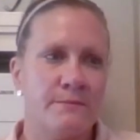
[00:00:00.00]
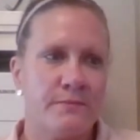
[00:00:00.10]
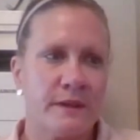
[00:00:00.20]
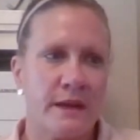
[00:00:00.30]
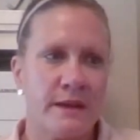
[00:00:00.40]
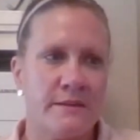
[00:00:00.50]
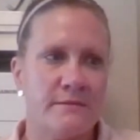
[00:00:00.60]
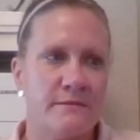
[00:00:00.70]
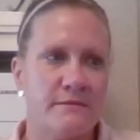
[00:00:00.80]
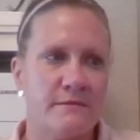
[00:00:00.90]
kind of
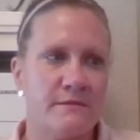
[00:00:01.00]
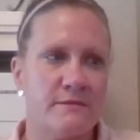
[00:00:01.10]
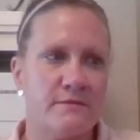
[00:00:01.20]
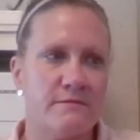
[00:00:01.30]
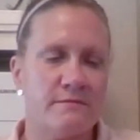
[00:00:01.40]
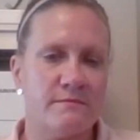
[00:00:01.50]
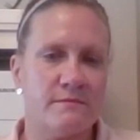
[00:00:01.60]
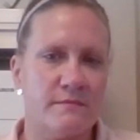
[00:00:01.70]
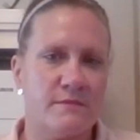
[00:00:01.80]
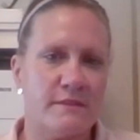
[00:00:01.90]

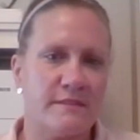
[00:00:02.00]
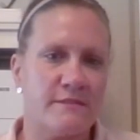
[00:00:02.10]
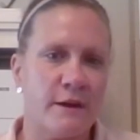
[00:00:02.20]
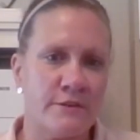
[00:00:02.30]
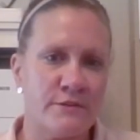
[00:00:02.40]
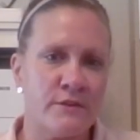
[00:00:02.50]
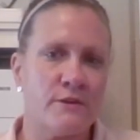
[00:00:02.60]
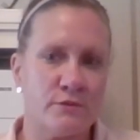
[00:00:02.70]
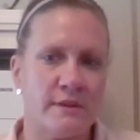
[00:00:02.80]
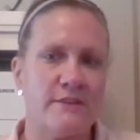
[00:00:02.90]
just foster
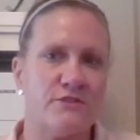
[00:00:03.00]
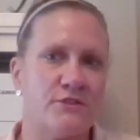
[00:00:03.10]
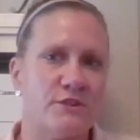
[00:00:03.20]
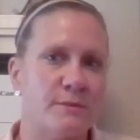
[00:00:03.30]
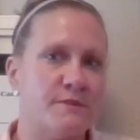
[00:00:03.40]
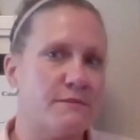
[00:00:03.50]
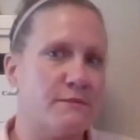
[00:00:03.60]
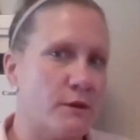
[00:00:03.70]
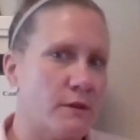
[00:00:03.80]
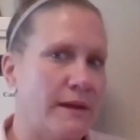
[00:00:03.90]
those relationships
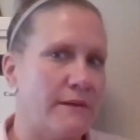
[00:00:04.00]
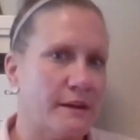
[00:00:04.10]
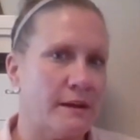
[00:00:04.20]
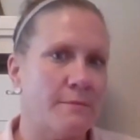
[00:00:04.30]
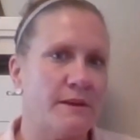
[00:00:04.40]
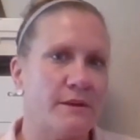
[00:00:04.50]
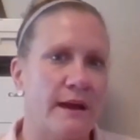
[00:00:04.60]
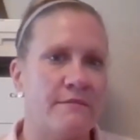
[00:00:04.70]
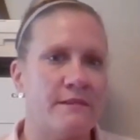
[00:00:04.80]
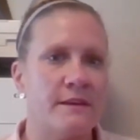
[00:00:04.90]
for a lifetime, you know,
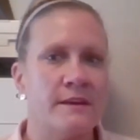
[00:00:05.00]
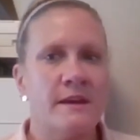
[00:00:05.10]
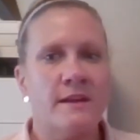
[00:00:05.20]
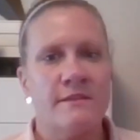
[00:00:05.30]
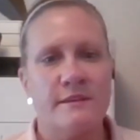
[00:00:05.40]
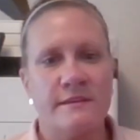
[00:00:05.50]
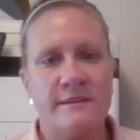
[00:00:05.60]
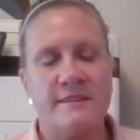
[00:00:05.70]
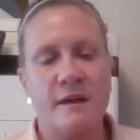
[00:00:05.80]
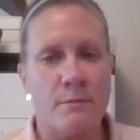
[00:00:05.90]
have the the
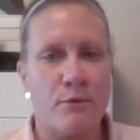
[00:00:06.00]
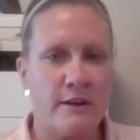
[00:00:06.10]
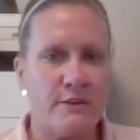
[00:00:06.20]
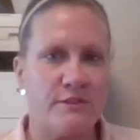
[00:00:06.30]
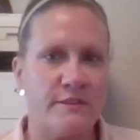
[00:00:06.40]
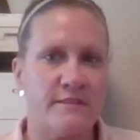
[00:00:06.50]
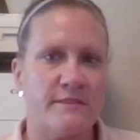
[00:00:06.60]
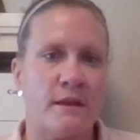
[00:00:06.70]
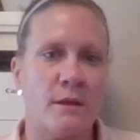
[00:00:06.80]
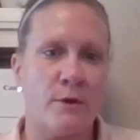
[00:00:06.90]
celebrations,
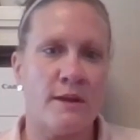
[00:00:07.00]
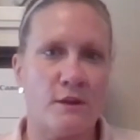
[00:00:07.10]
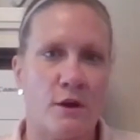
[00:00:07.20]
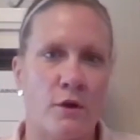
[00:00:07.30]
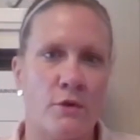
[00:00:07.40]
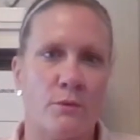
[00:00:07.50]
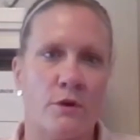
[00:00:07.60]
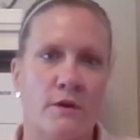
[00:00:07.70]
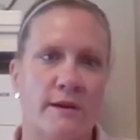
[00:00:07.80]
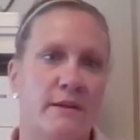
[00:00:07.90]
celebrate the hard
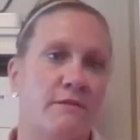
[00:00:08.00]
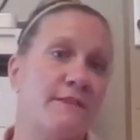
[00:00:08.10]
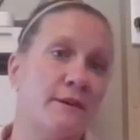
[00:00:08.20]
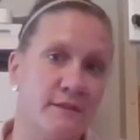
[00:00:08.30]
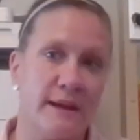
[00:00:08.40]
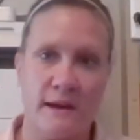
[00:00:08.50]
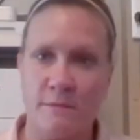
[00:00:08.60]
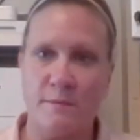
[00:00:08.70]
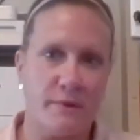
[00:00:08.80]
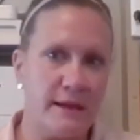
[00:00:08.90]
work, you know, field day. I've
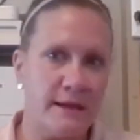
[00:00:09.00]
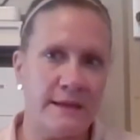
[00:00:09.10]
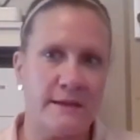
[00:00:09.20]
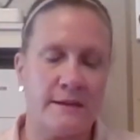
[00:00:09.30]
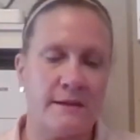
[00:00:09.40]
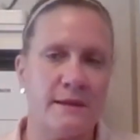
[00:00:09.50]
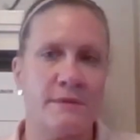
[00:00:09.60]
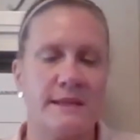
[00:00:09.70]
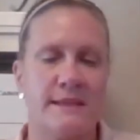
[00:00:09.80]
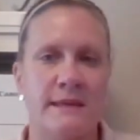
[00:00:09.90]
been planning an
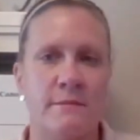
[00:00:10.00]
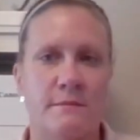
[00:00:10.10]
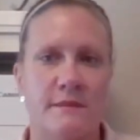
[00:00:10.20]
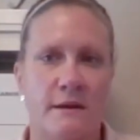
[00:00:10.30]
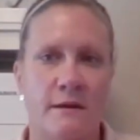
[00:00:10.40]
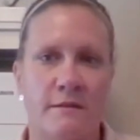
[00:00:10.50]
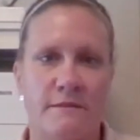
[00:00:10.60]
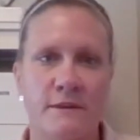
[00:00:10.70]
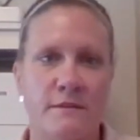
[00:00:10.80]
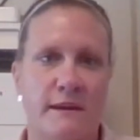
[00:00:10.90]
Olympic themed uh,
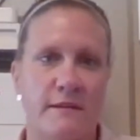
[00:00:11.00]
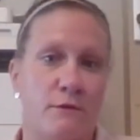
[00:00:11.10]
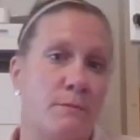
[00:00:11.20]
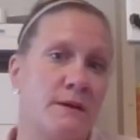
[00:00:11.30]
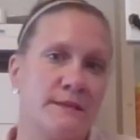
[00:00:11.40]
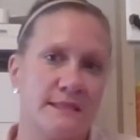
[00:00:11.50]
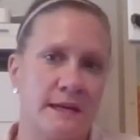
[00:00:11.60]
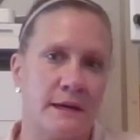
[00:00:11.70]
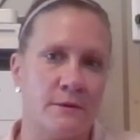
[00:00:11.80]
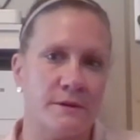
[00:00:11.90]
field day for months
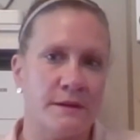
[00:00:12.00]
now. And